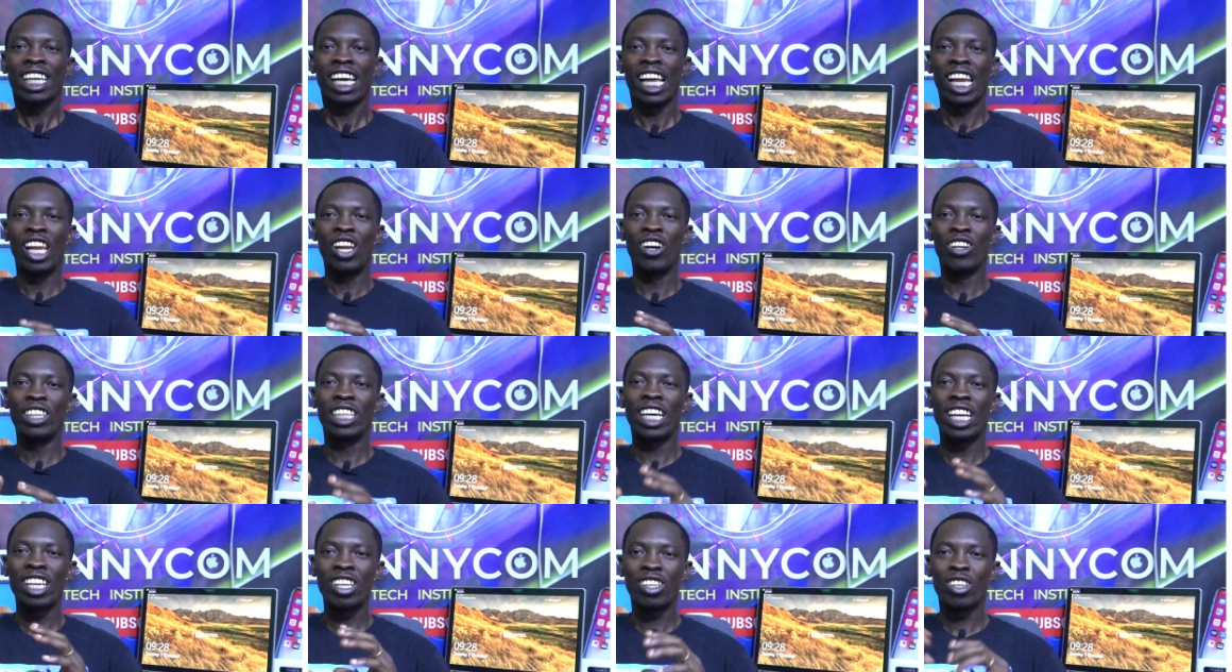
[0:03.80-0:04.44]

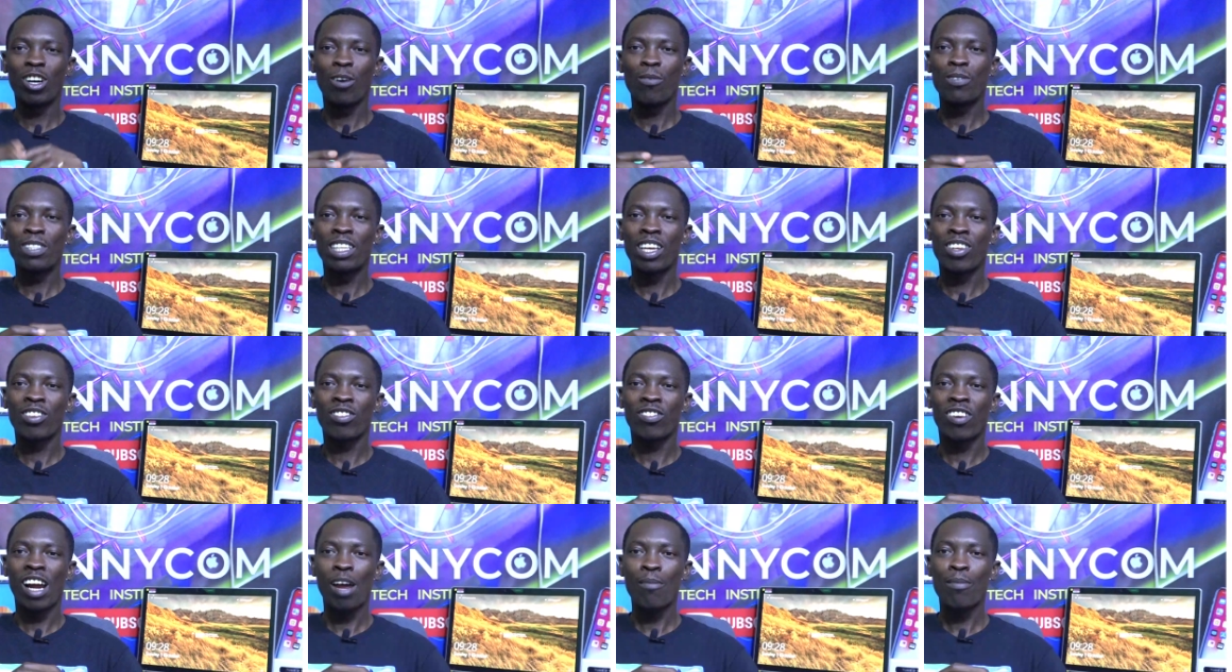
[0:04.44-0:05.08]
Hello DANNYCOM
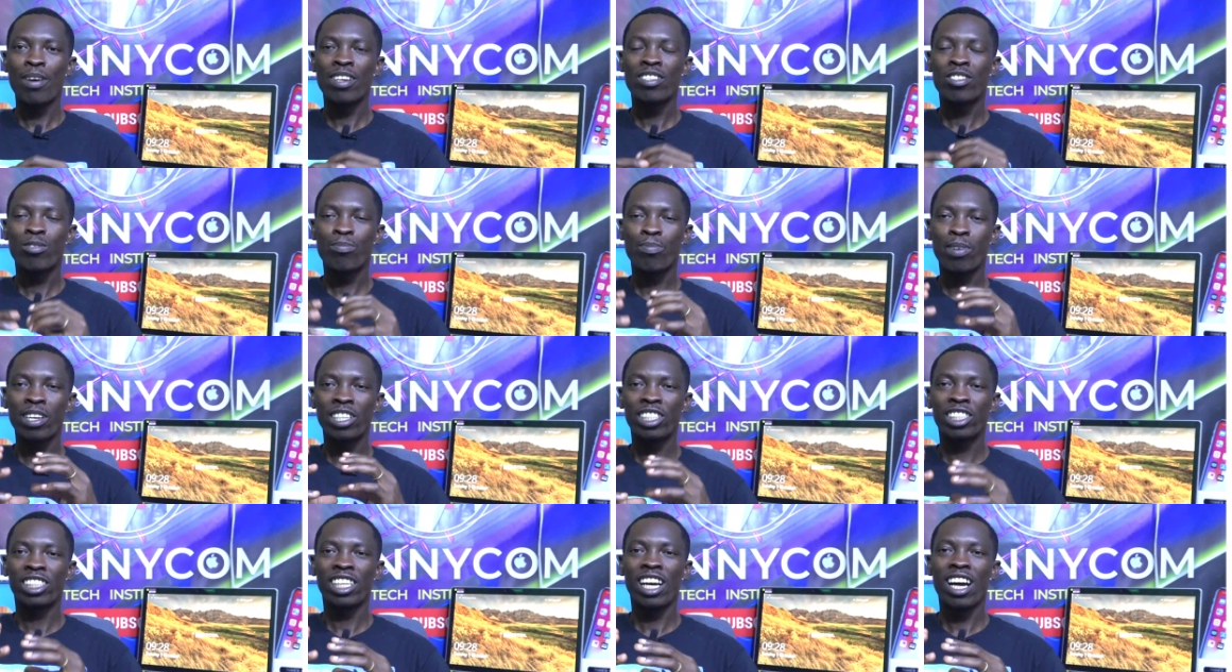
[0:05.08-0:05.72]
subscribers,
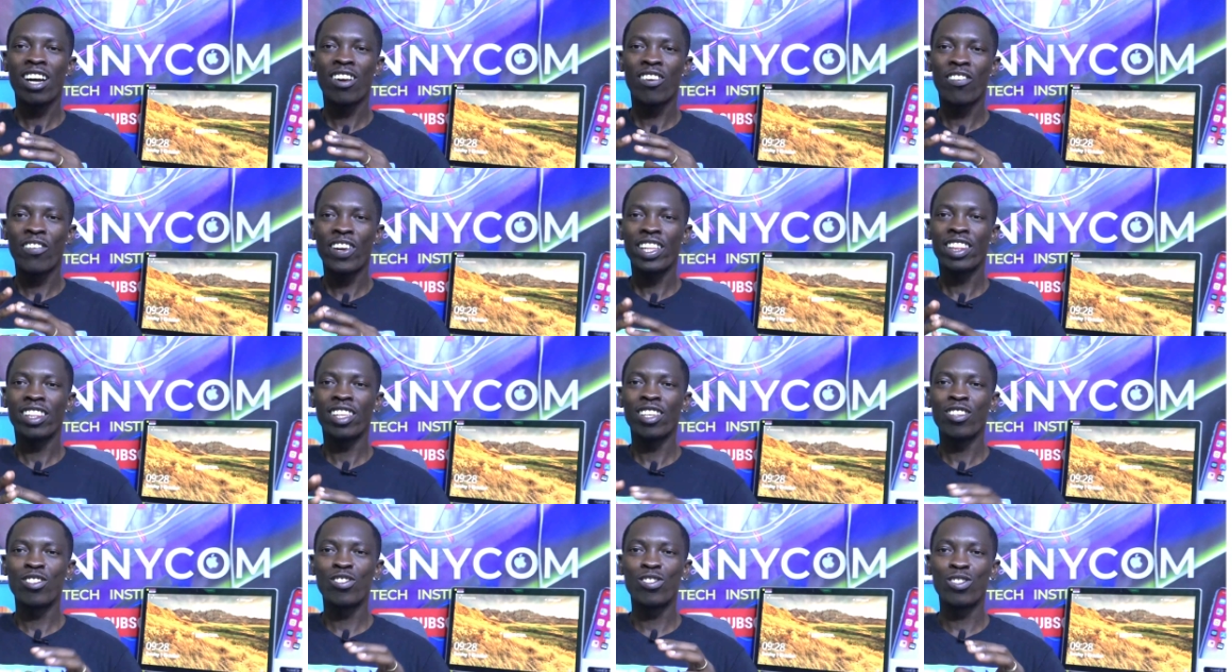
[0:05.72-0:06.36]
special
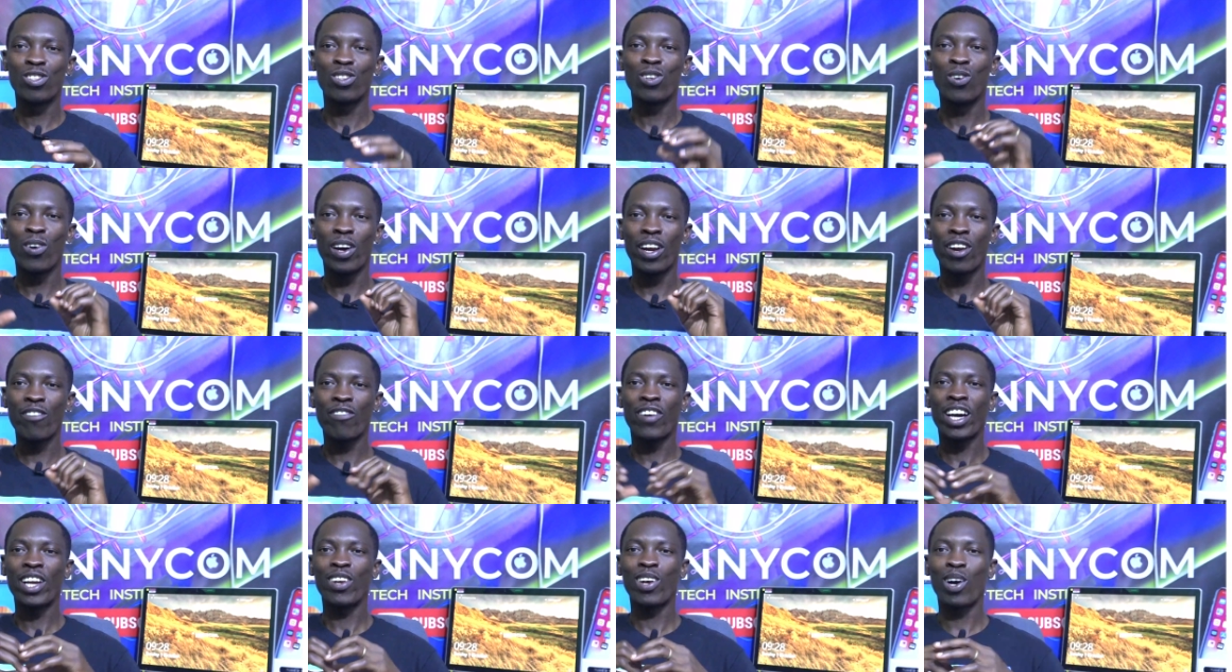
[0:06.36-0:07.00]
greetings to you
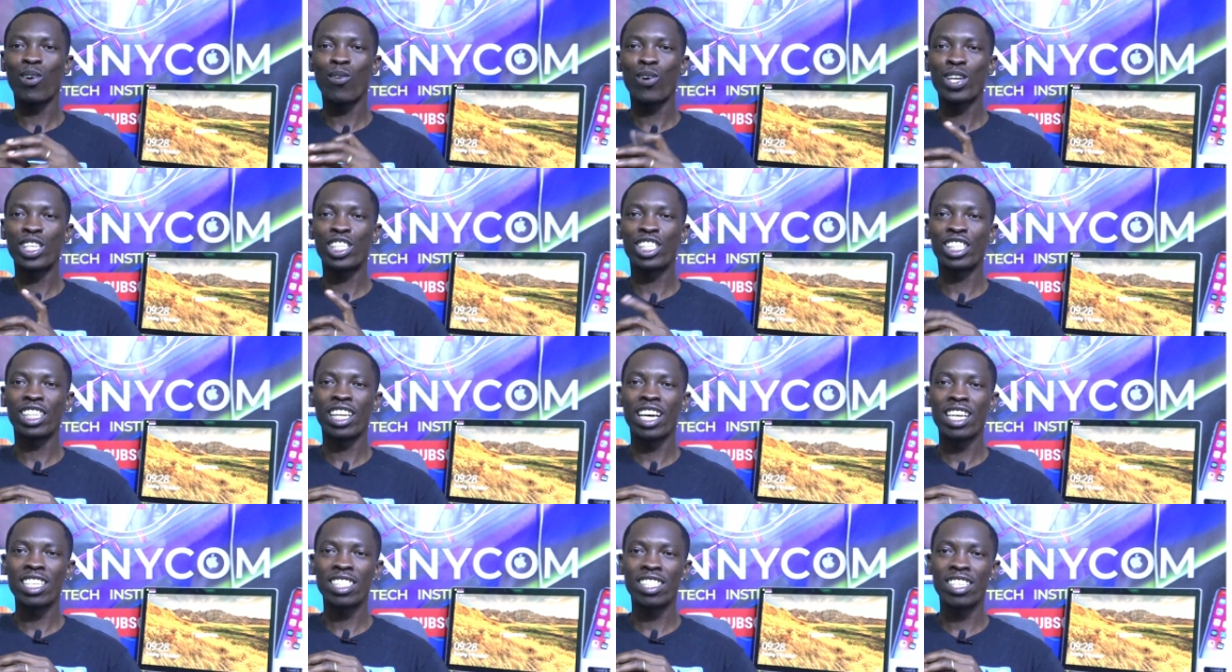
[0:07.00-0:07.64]
wherever you are
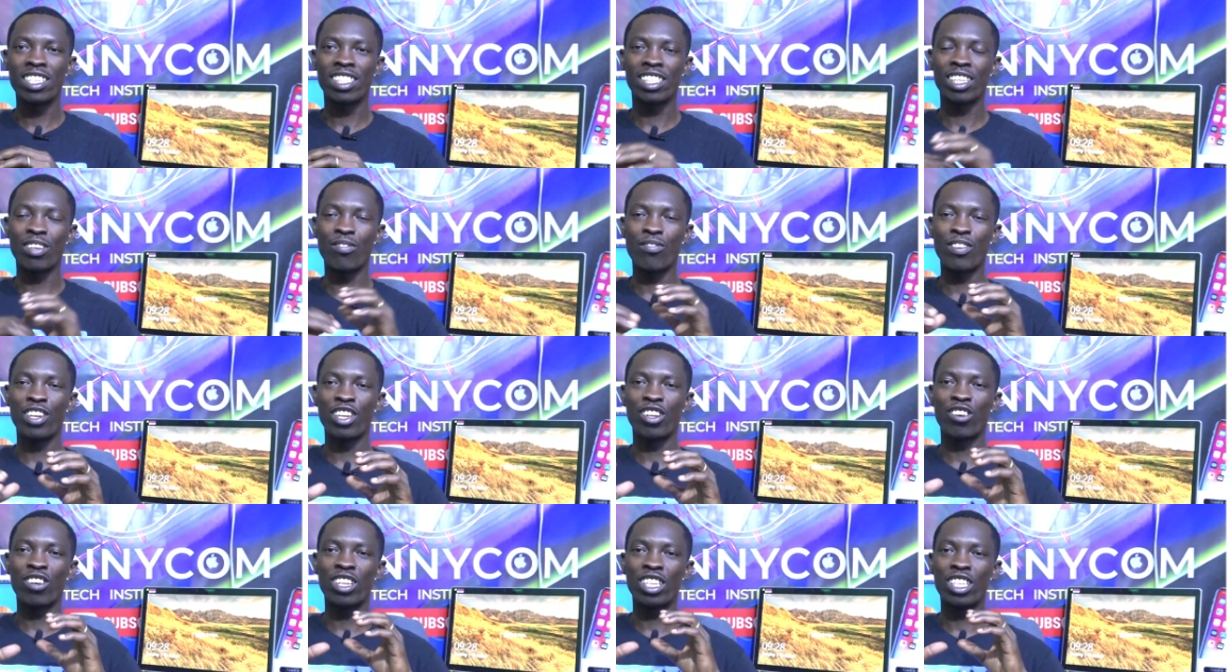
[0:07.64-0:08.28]
watching us this
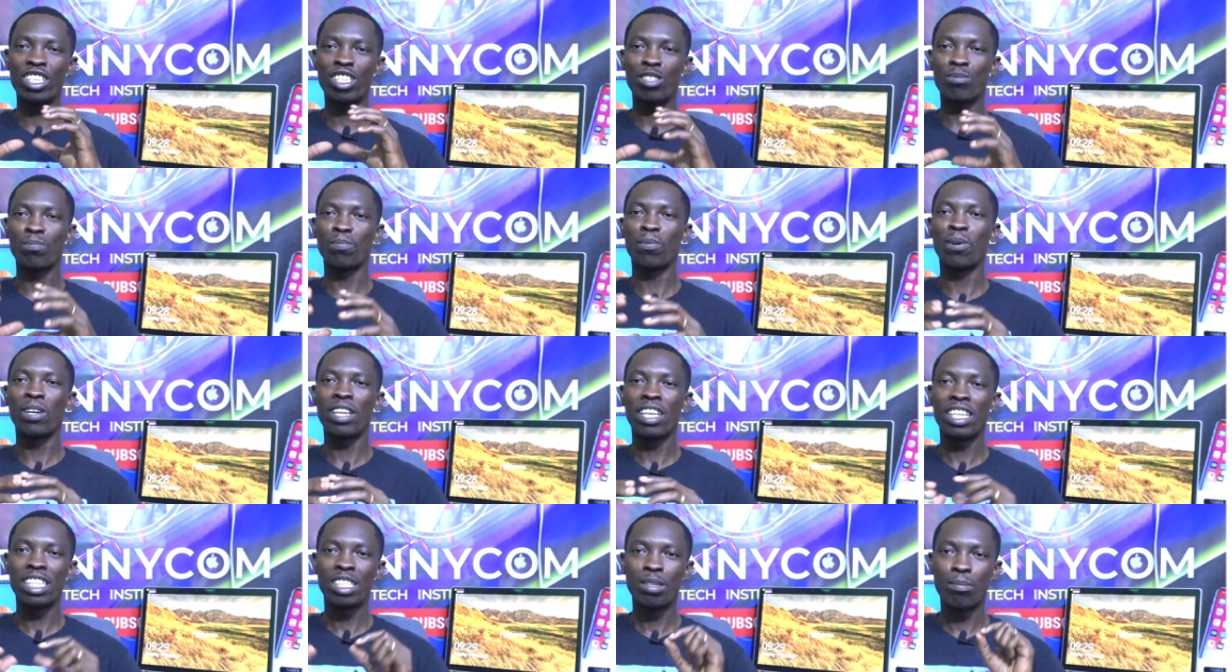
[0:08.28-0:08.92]
evening or this
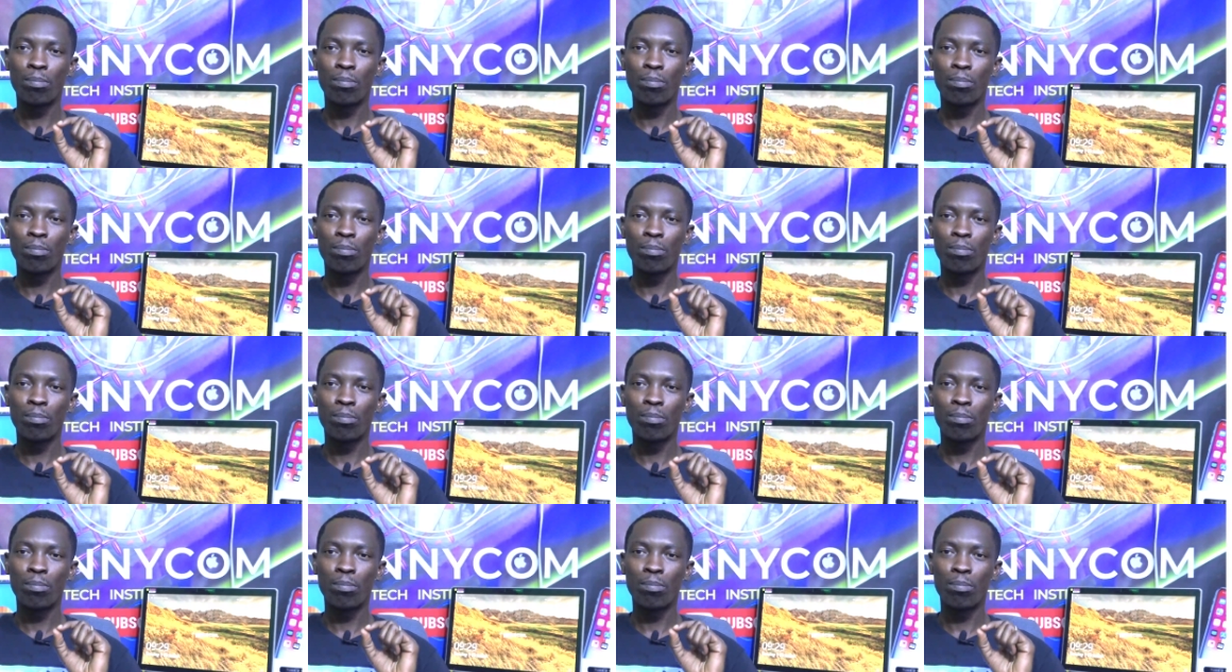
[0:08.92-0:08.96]
morning,